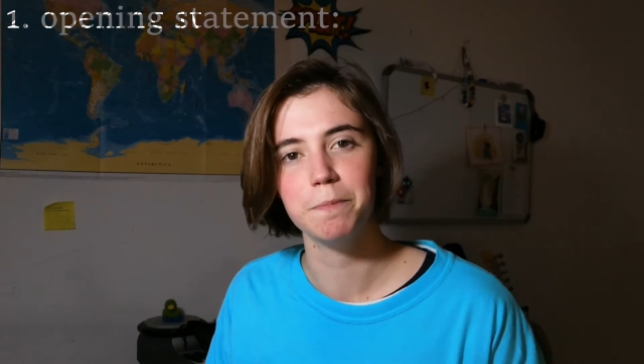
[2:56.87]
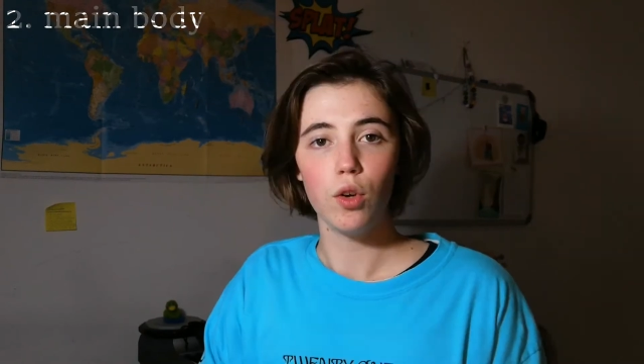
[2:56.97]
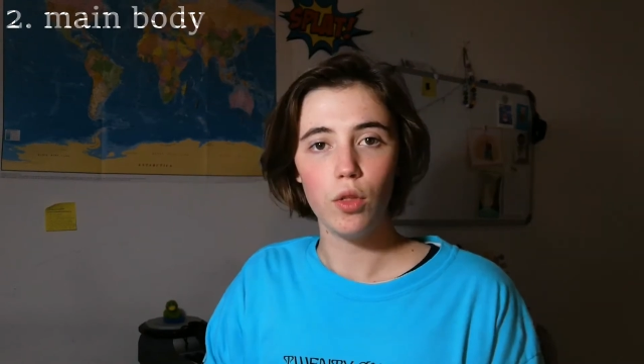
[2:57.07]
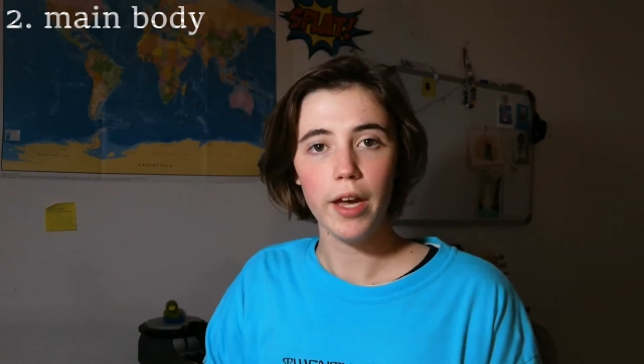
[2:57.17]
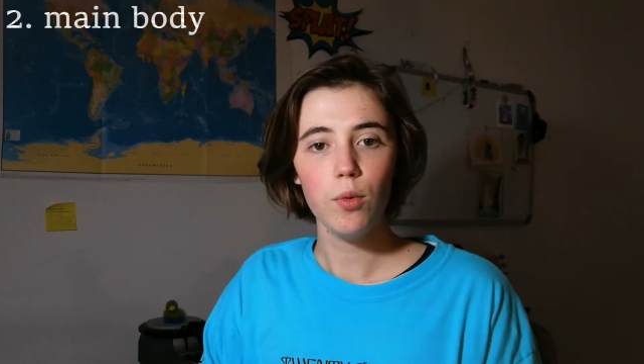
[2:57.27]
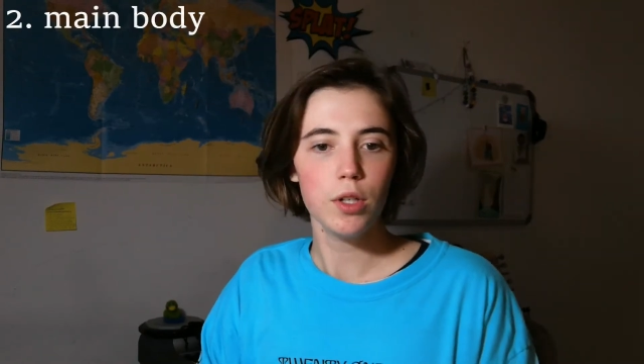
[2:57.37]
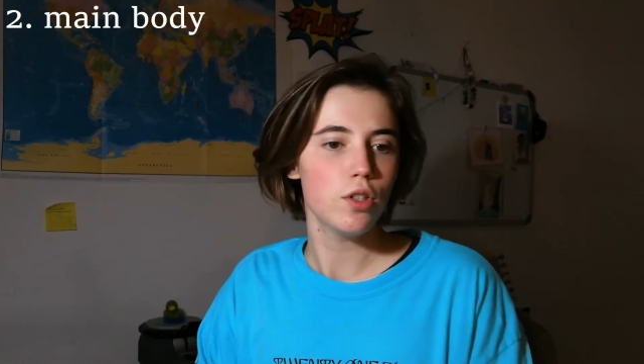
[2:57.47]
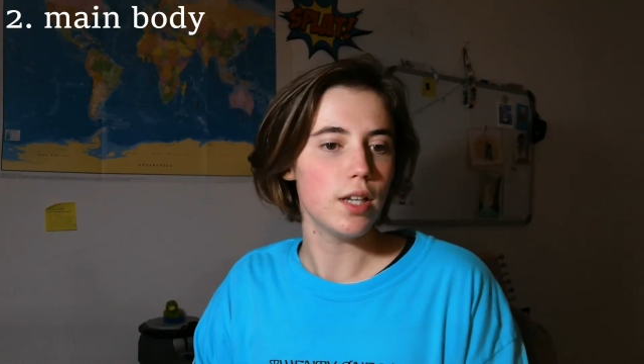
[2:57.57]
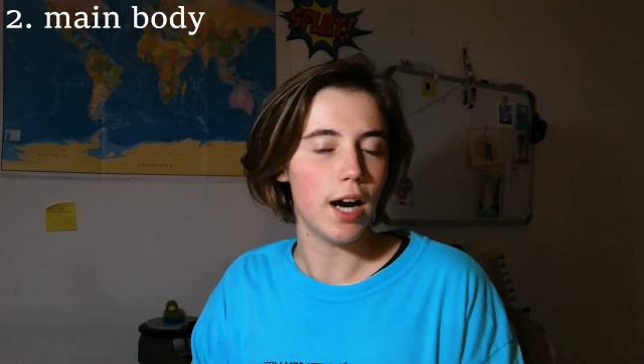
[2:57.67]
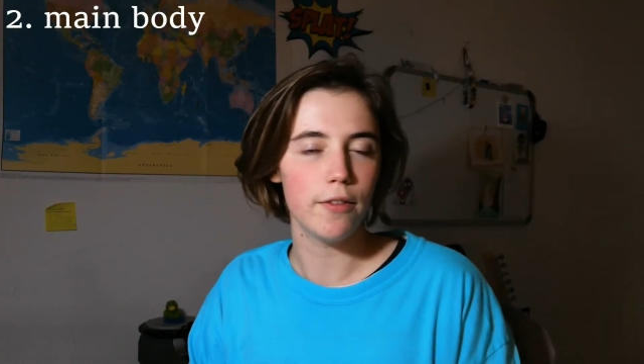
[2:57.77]
You then want
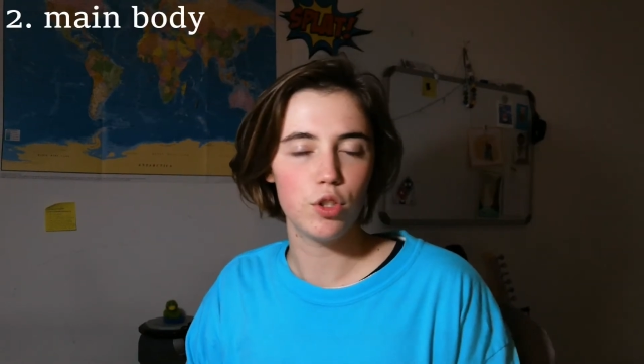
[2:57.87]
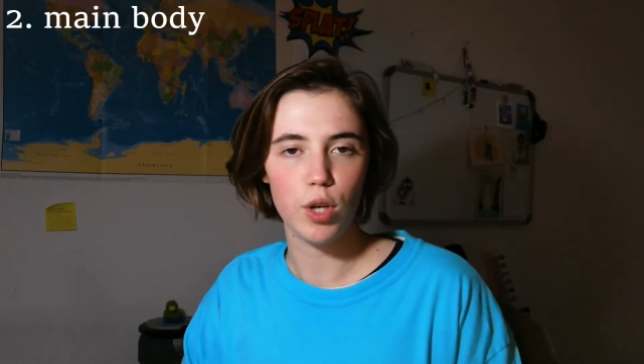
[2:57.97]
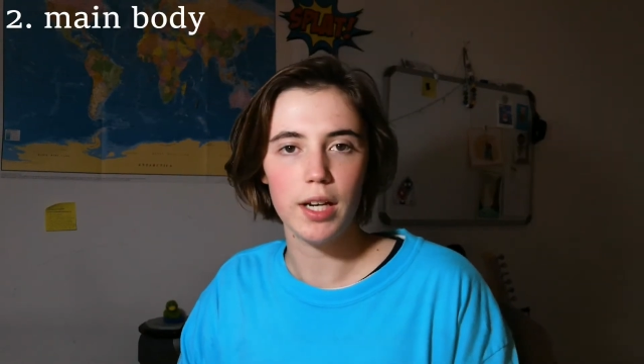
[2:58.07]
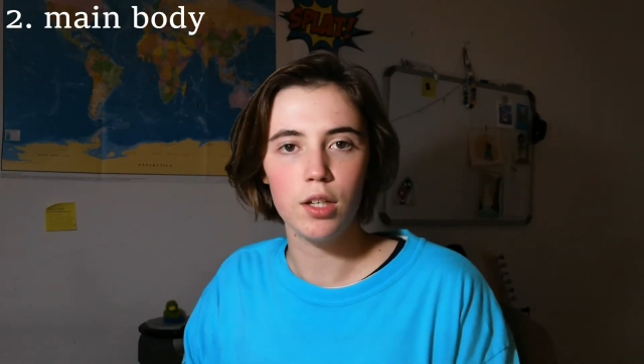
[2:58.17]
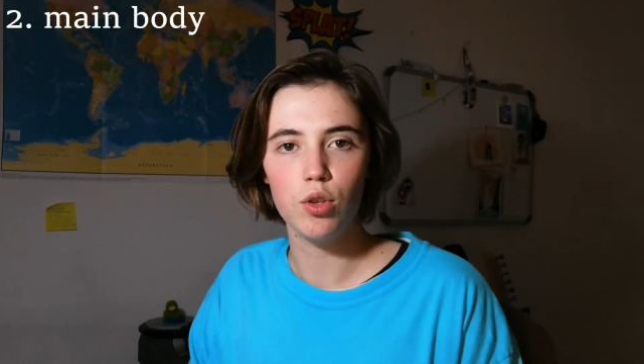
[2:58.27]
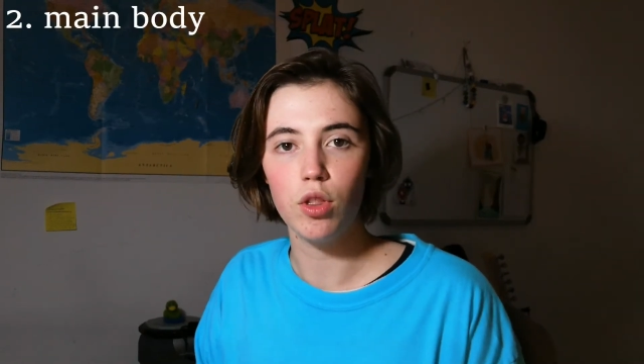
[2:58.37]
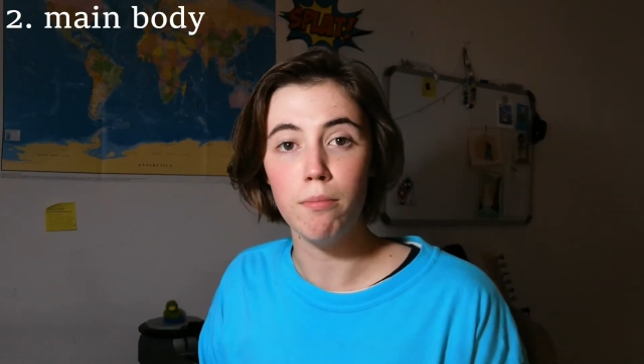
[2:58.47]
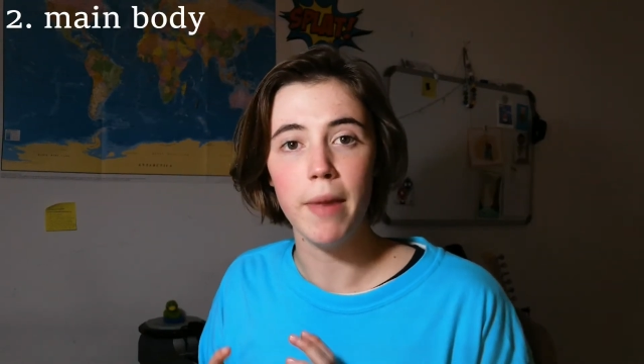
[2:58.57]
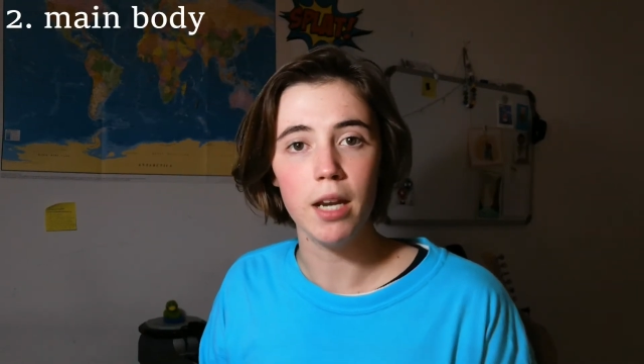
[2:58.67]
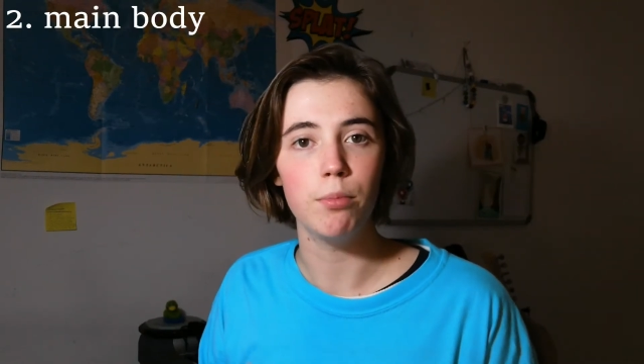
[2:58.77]
to dive straight into the
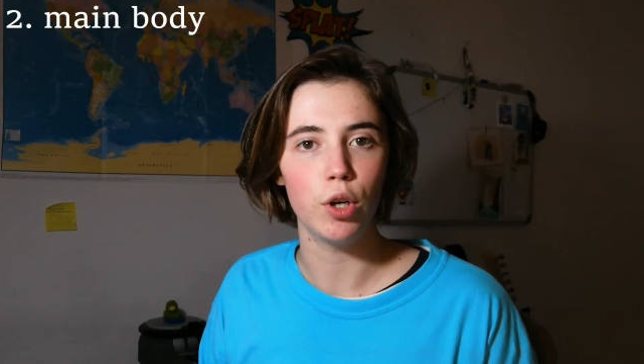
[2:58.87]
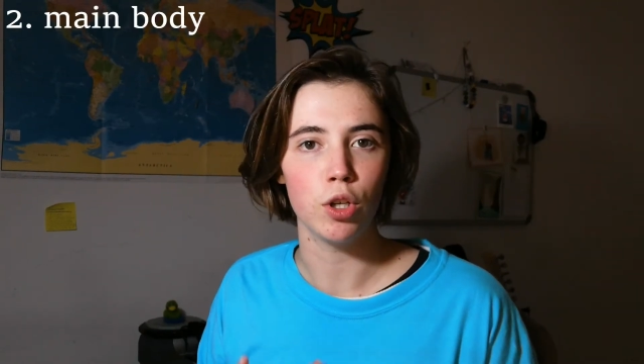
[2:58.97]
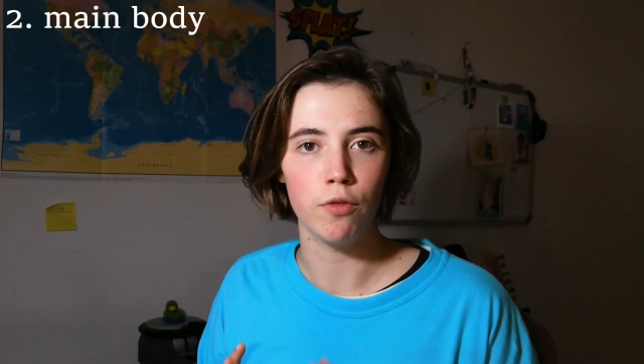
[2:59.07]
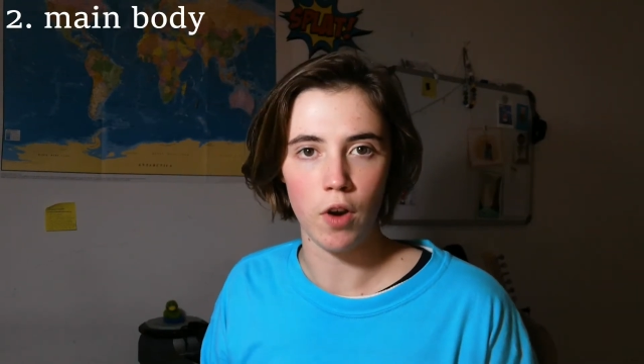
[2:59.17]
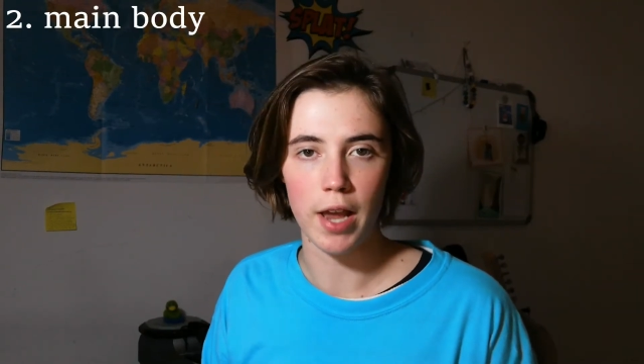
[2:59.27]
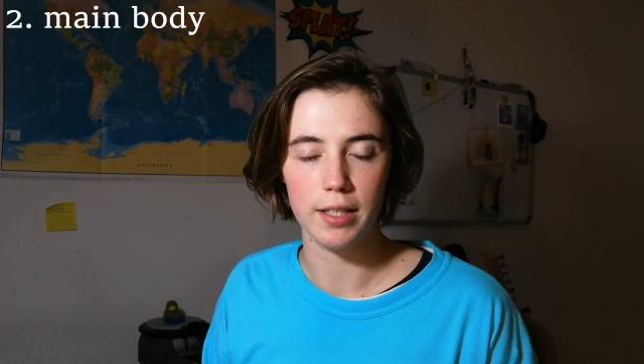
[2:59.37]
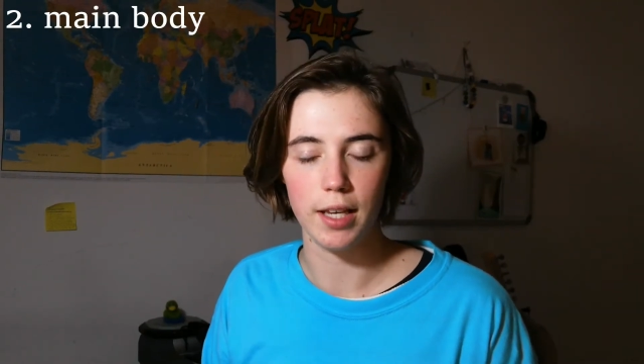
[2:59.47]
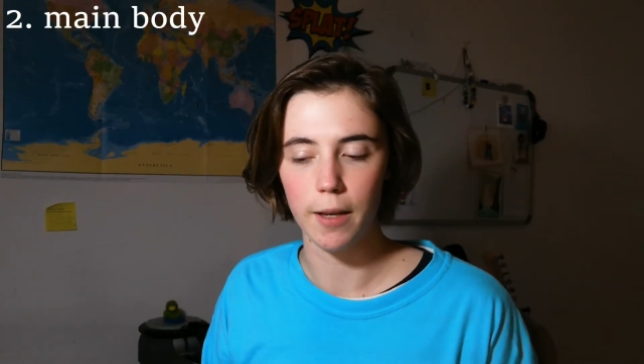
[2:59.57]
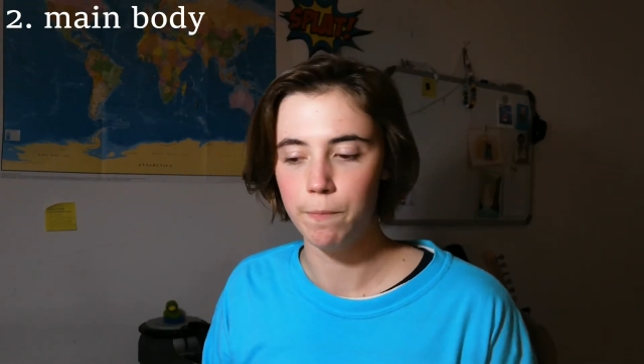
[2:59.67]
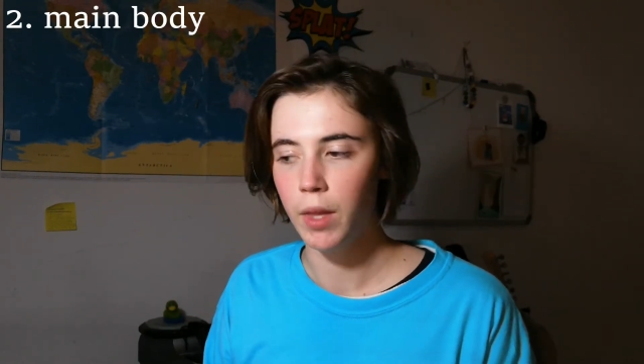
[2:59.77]
main body of your
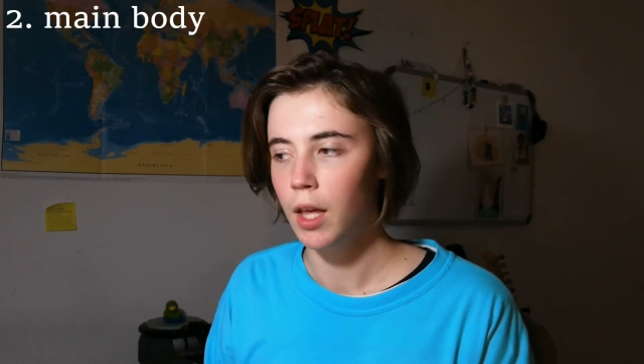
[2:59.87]
essay.